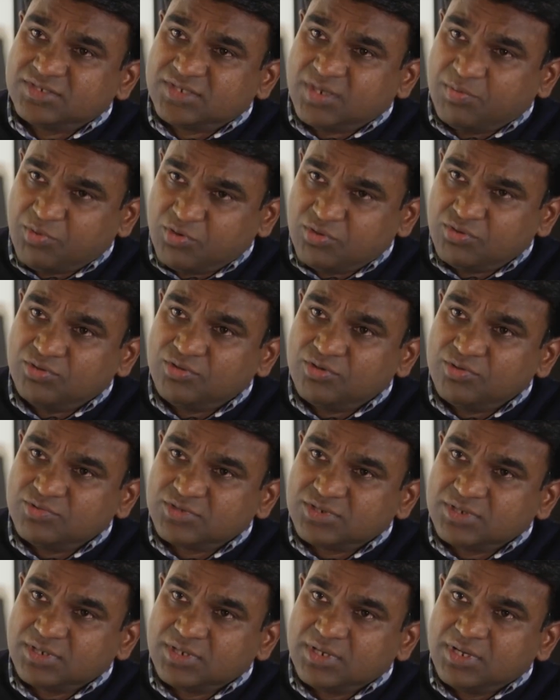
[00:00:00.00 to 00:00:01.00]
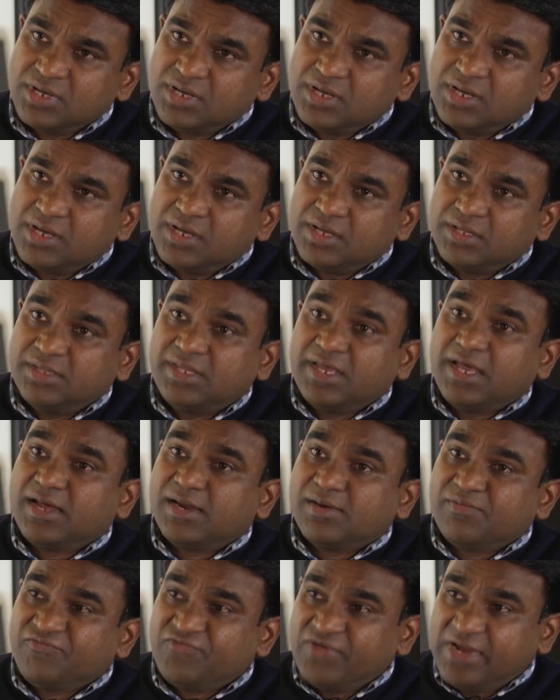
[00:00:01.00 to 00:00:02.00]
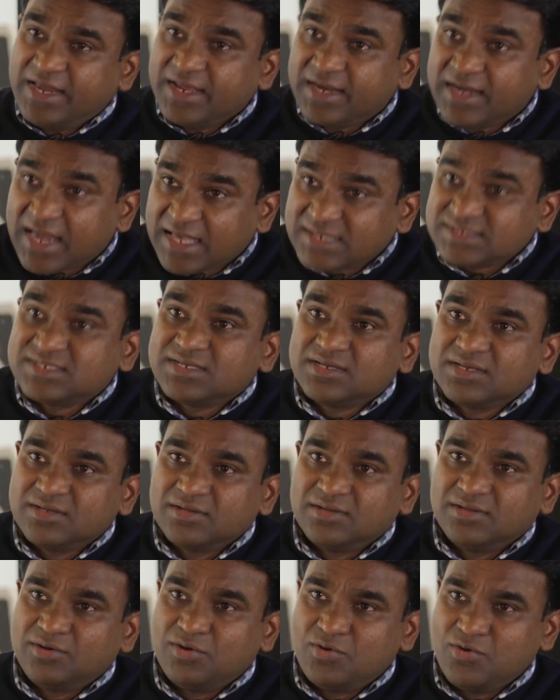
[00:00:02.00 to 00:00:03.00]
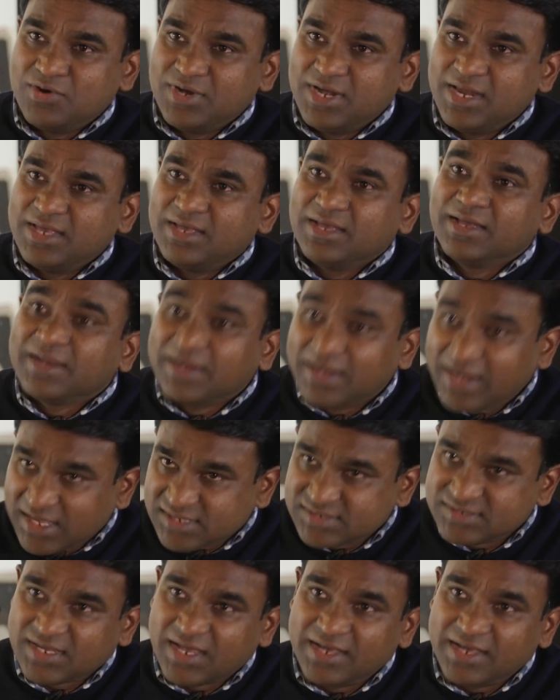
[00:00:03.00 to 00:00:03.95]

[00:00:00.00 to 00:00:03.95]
support groups, they are feeling less lonely, less